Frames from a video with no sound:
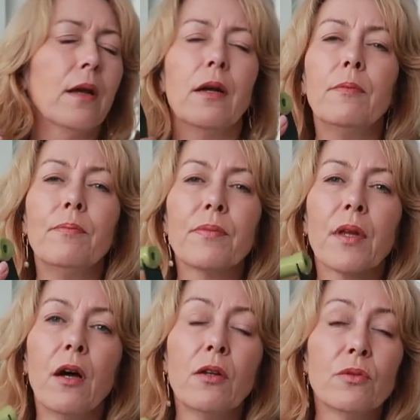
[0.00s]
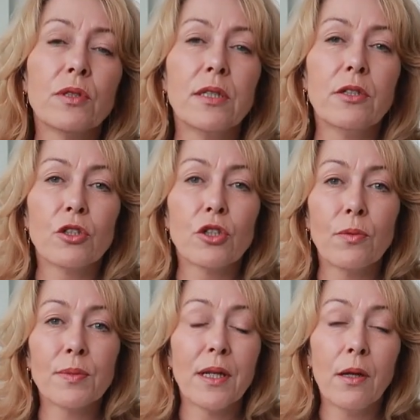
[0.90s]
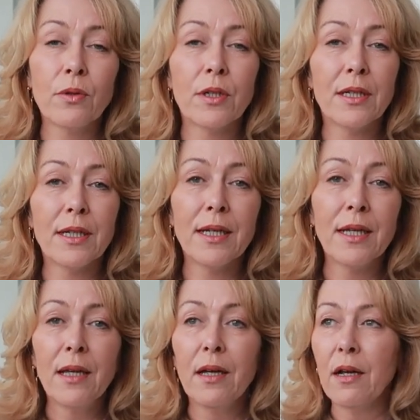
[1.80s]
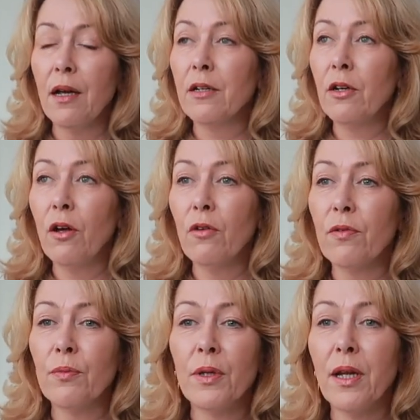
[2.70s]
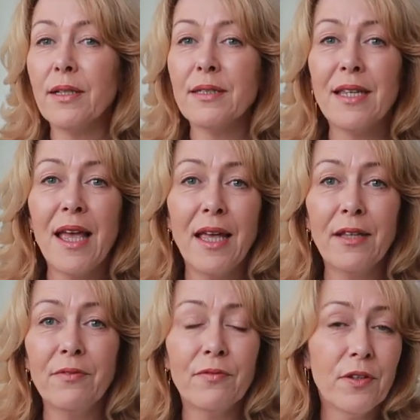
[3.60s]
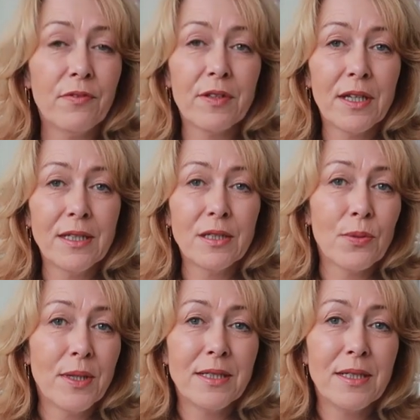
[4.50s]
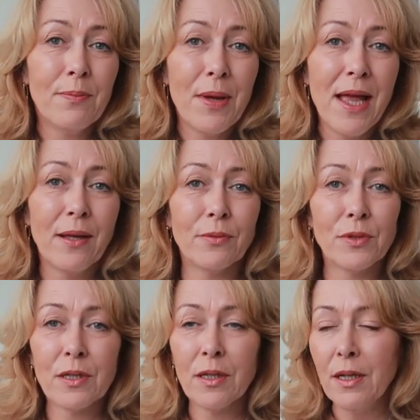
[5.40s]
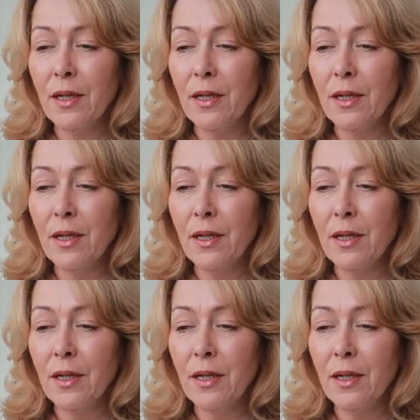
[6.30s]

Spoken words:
I looked in the shops locally and a lot of them were like 10, 15, 20 pounds.